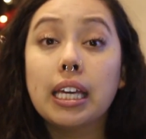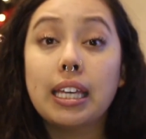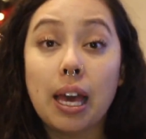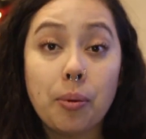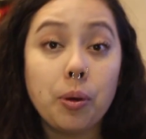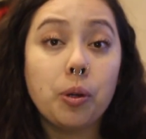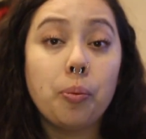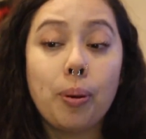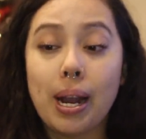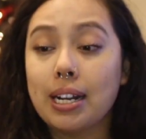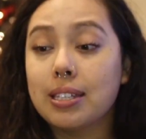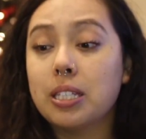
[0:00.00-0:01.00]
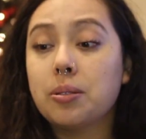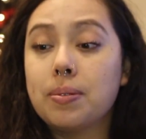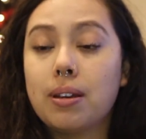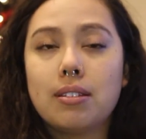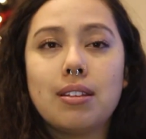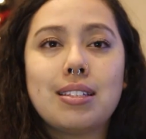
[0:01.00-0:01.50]
chemical pregnancies
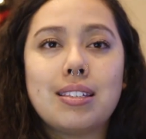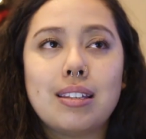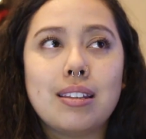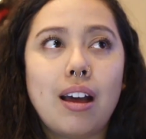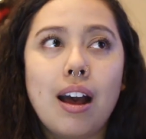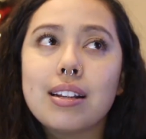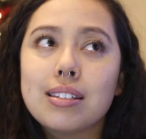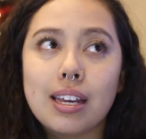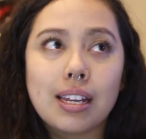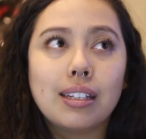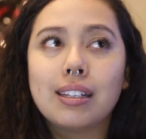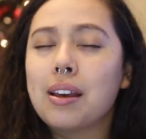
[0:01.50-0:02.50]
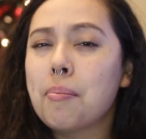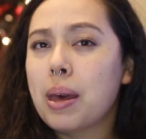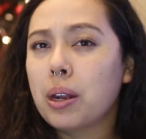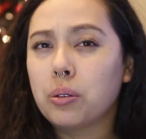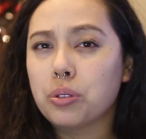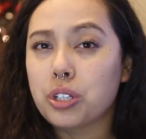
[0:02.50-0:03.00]
because it's not technically a
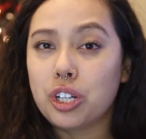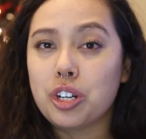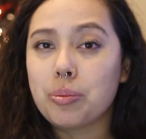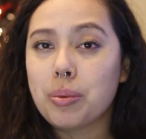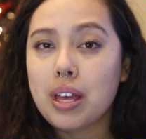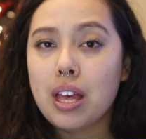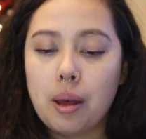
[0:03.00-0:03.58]
medical term,